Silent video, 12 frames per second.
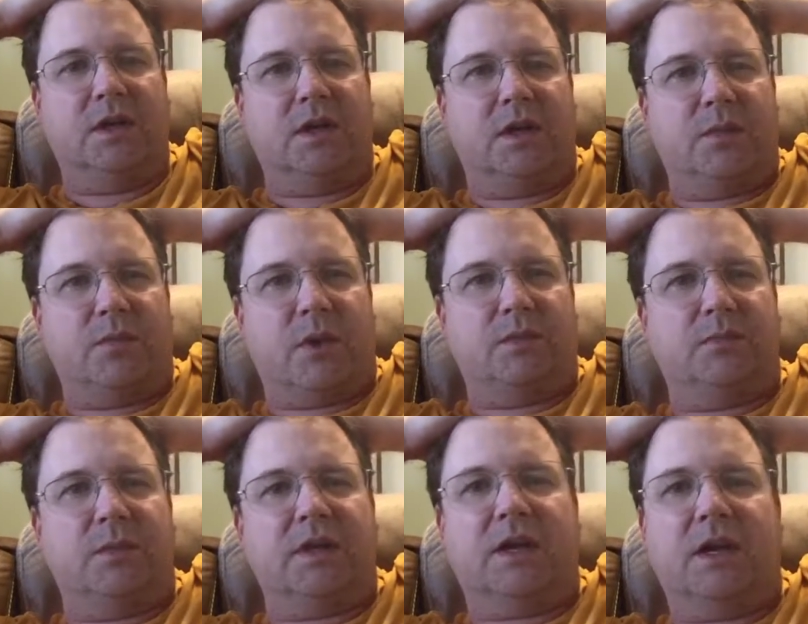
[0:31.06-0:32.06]
probably
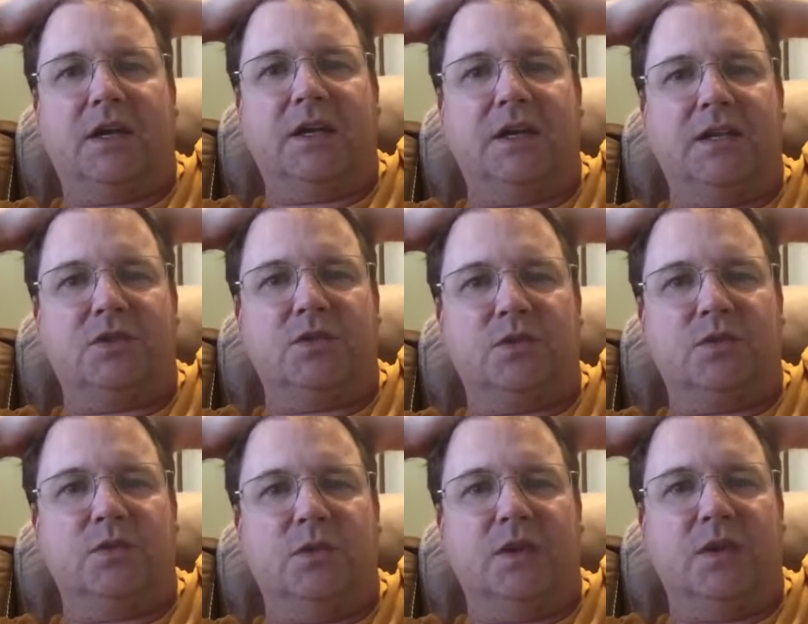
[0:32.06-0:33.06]
cut into
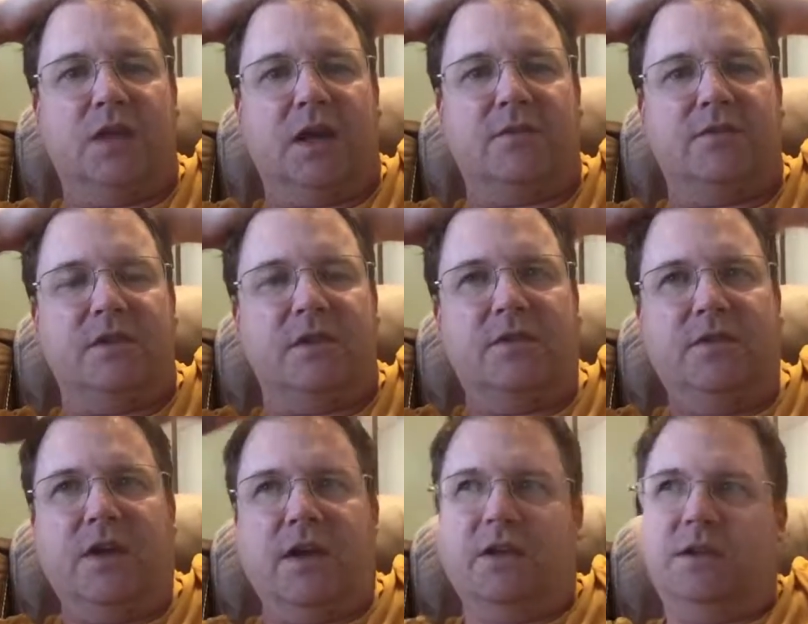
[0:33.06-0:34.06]
the live feed
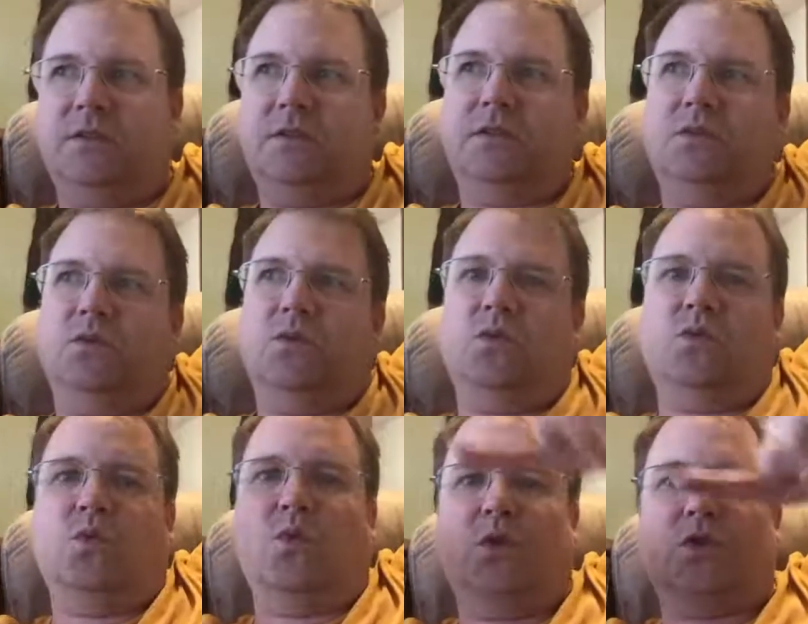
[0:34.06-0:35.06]
that
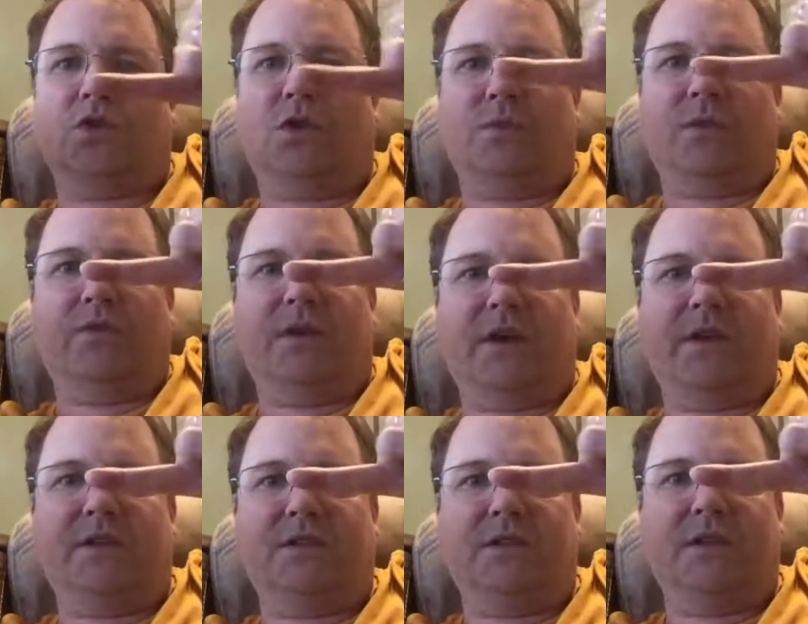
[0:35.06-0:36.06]
Warsaw
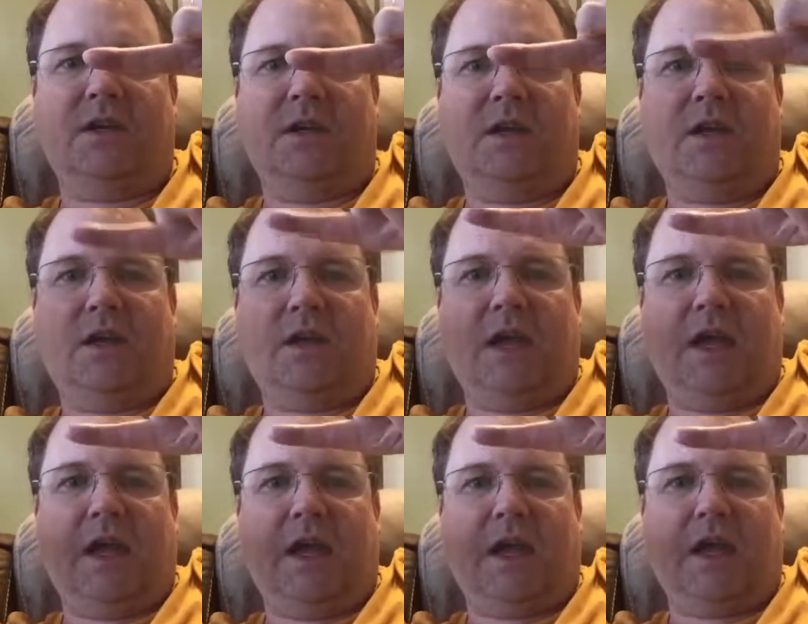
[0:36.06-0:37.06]
provides
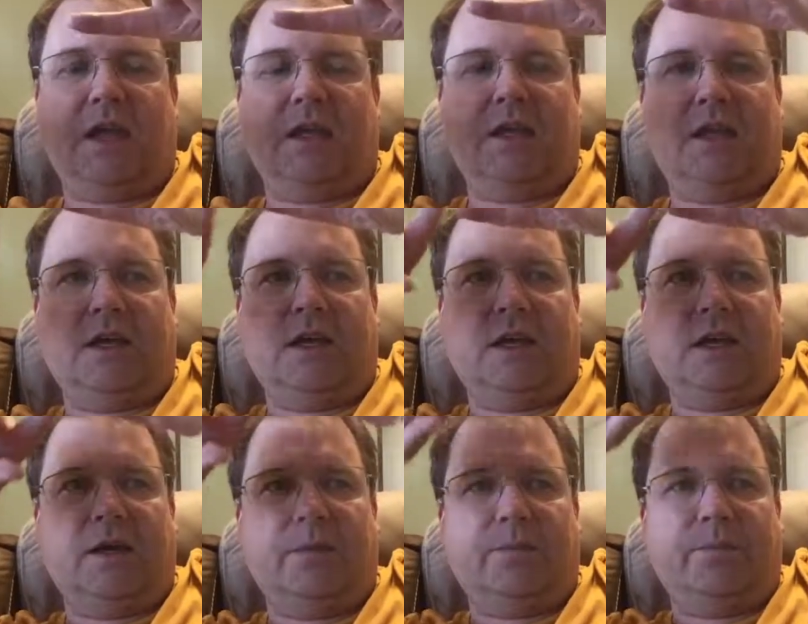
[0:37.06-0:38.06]
and
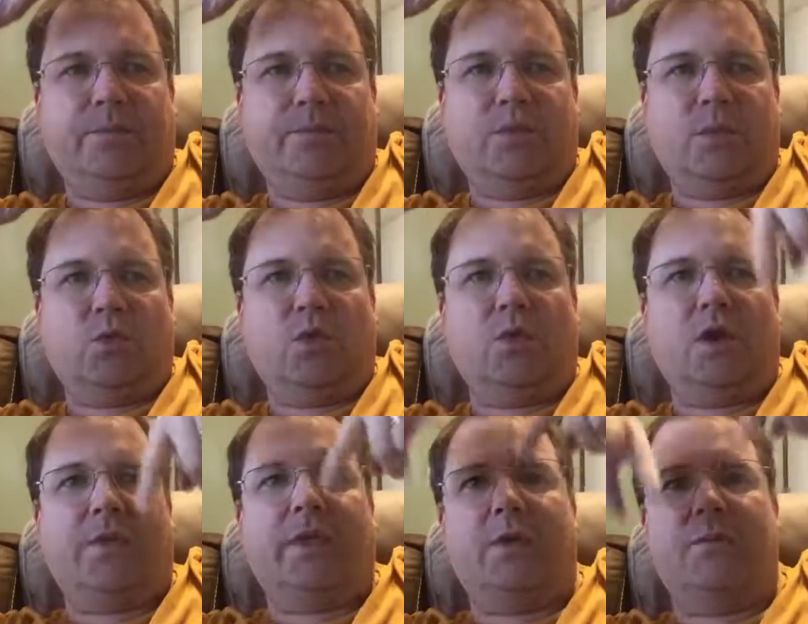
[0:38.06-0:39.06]
reroute
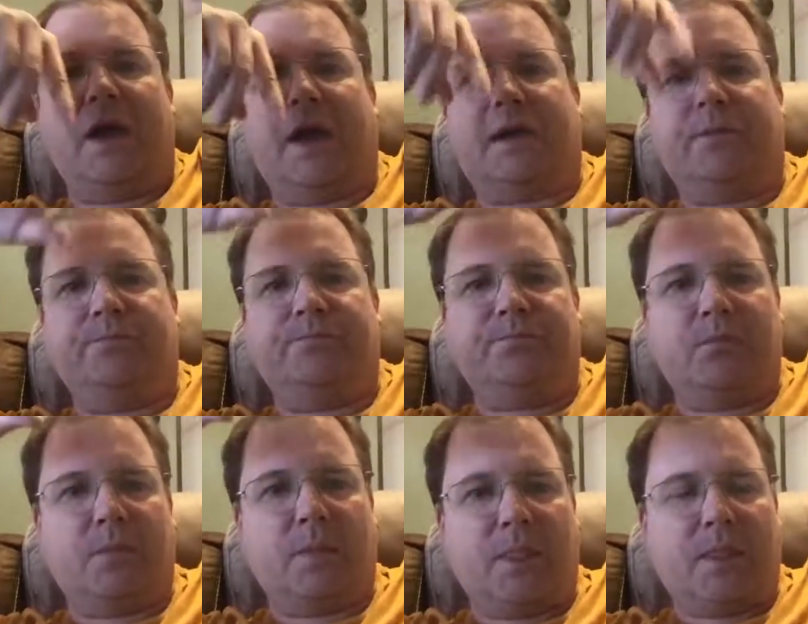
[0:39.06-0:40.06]
that back
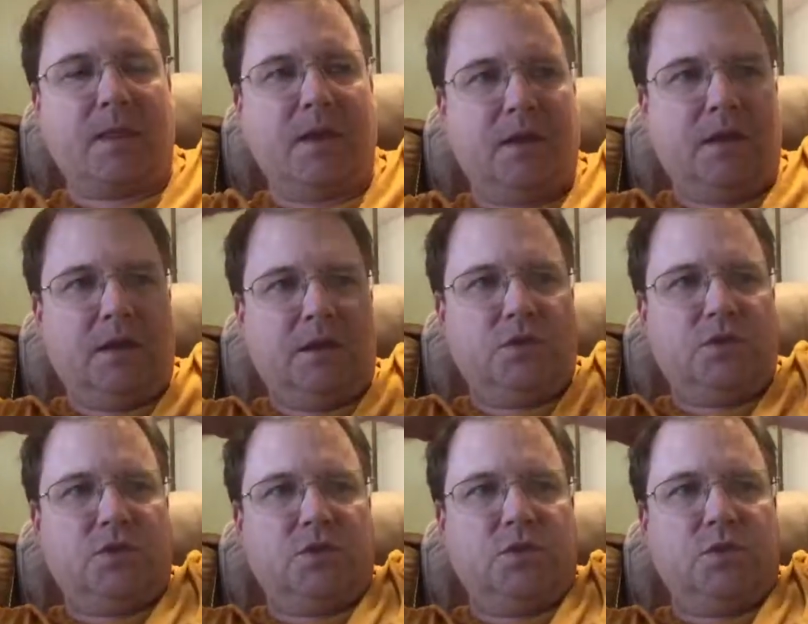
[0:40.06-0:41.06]

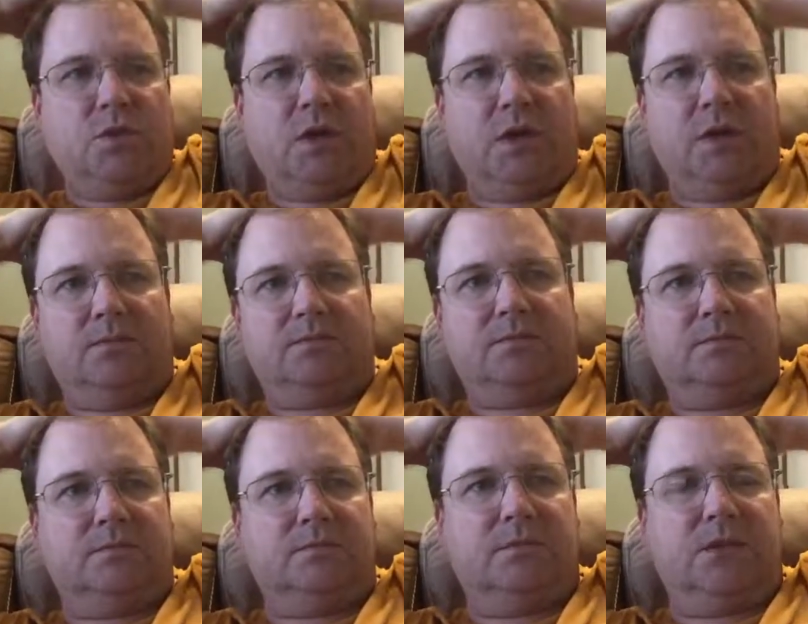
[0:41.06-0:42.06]
to
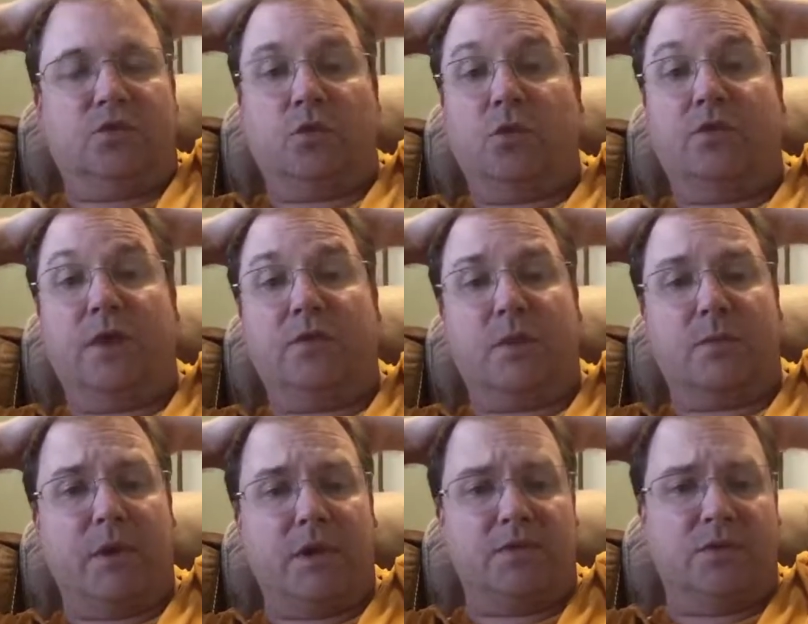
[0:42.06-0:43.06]
the school's Facebook
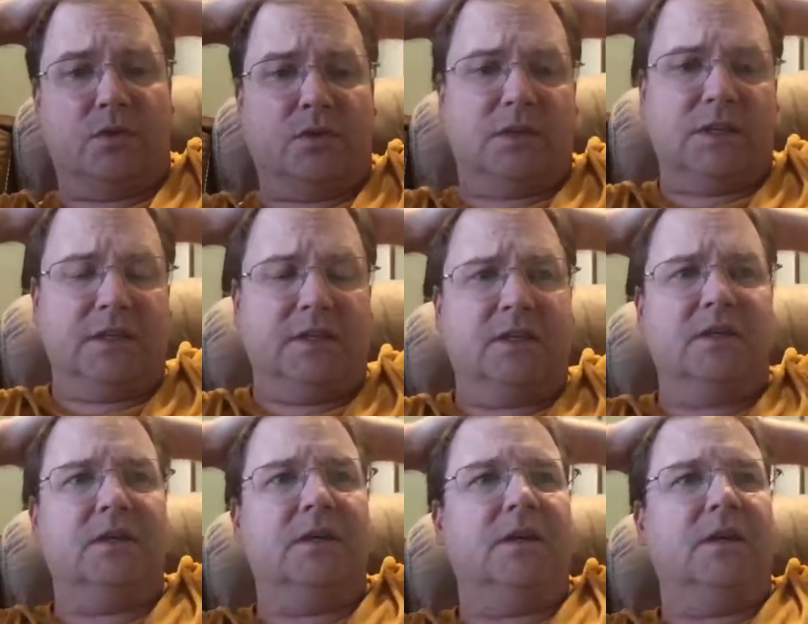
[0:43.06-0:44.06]
page for Clinton,
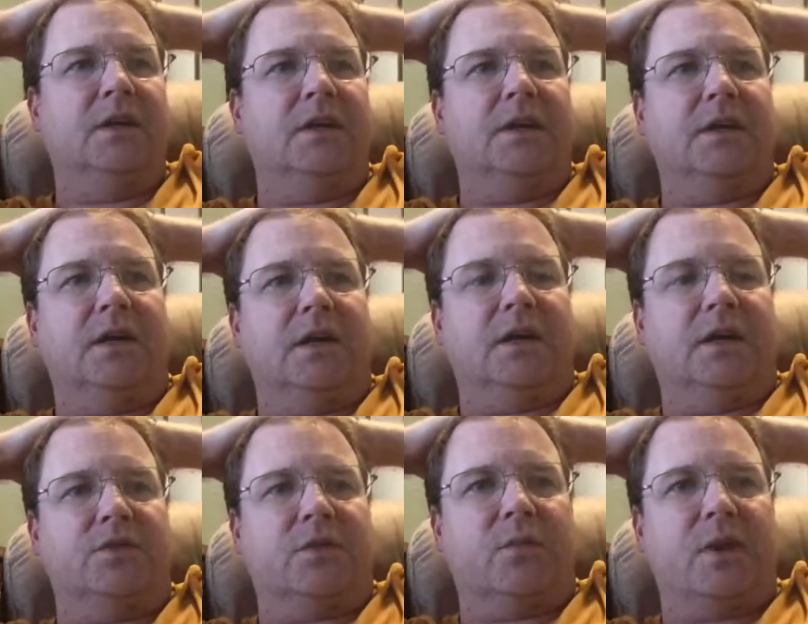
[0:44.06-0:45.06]
so
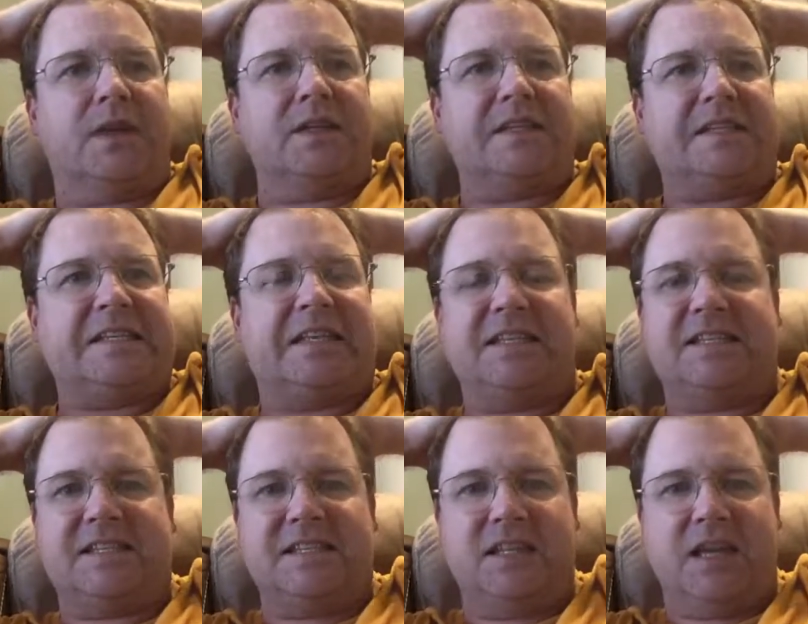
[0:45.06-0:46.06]
everybody can
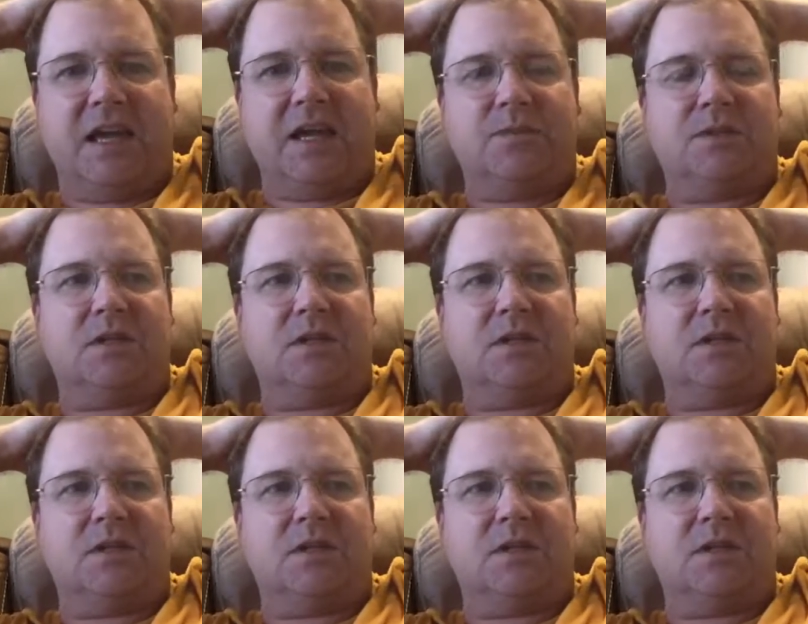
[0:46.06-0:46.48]
see the games.